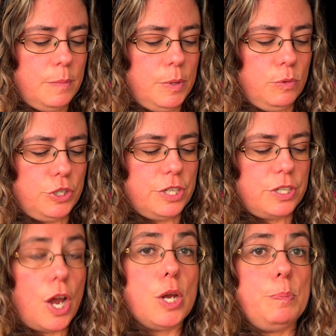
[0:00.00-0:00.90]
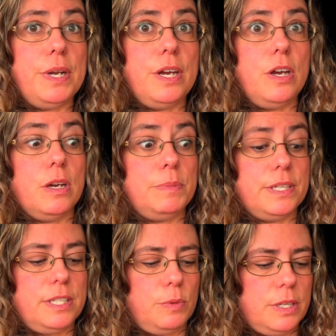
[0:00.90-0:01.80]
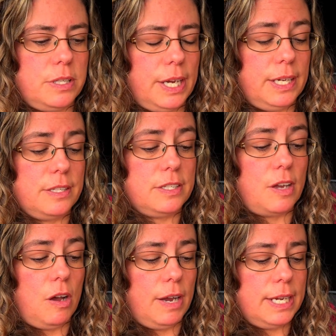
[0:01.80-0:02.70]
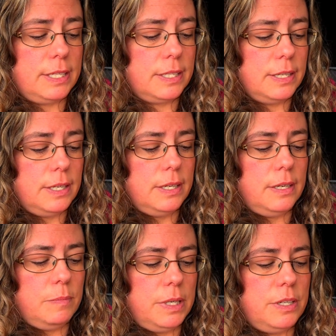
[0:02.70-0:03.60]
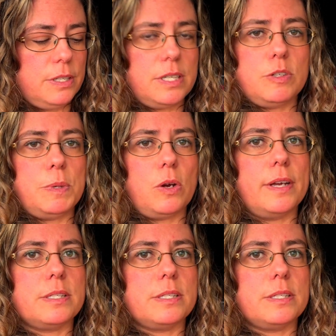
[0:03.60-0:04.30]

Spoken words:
but we'll just open it up to see what it's like inside. But it does seem to be quite